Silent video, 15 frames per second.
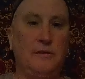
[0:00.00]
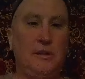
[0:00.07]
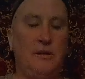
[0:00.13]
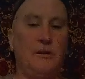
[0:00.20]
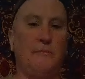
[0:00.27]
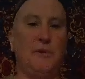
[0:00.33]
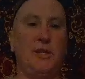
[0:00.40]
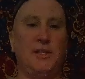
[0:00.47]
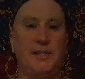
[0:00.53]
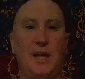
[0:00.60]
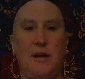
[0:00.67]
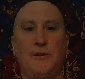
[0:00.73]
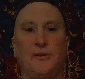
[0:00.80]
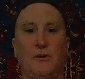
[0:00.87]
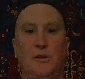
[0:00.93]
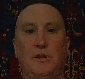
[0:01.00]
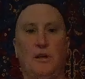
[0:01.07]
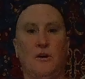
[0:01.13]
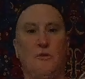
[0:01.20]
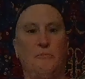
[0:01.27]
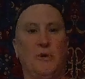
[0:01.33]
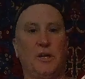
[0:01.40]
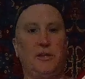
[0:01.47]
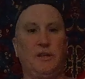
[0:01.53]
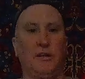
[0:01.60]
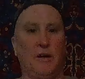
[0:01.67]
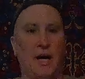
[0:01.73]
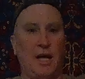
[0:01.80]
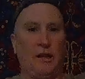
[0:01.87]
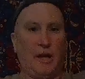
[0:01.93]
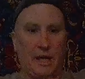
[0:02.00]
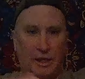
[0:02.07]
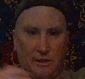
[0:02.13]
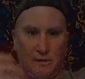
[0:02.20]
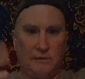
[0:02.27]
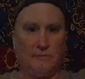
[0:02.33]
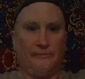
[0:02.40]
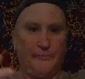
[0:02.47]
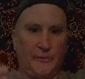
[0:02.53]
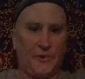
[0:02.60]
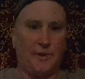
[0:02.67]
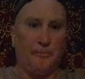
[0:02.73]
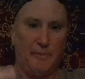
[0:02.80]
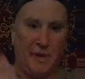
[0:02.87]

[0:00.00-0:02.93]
It sounds good though, but I like the